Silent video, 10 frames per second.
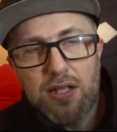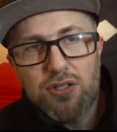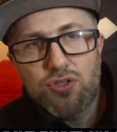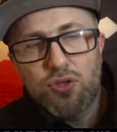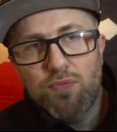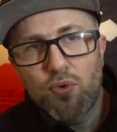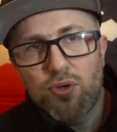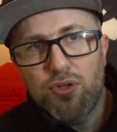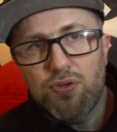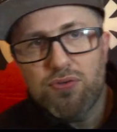Two more
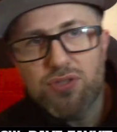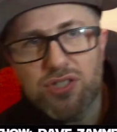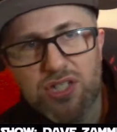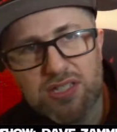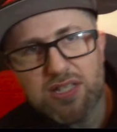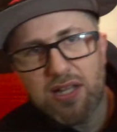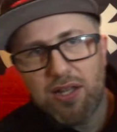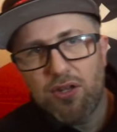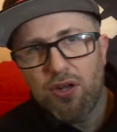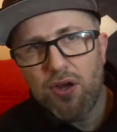news, just to let
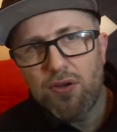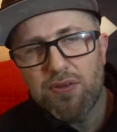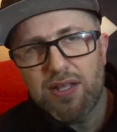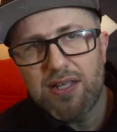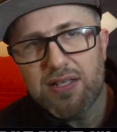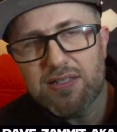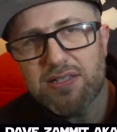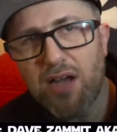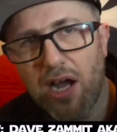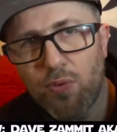you know, the
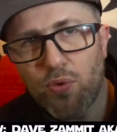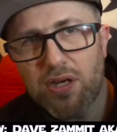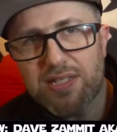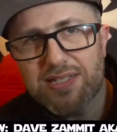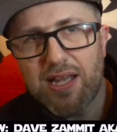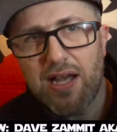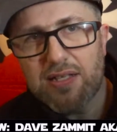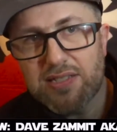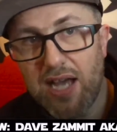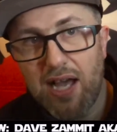Skywalker
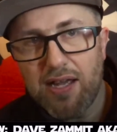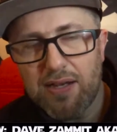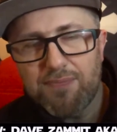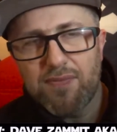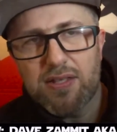saga